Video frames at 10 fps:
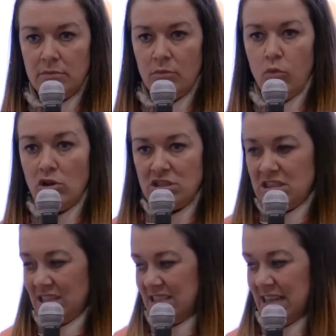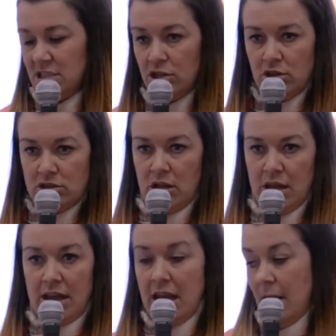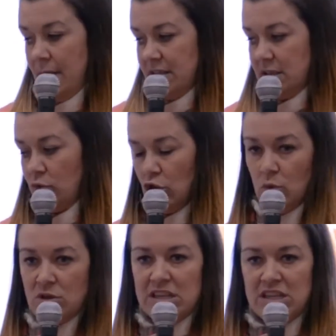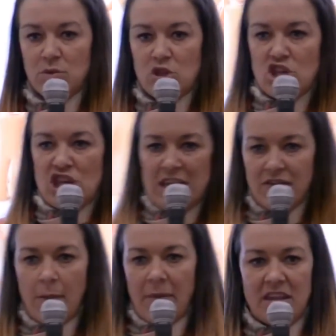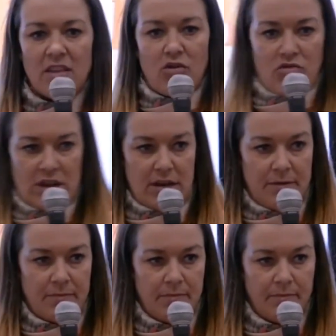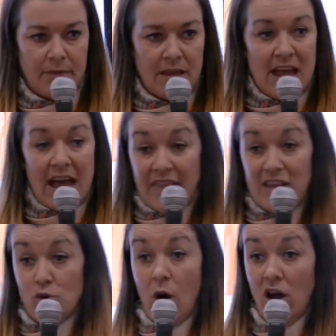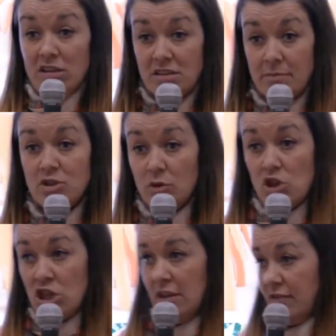what success looks like. This is what you would need to achieve to be in the green. And then you ask them to achieve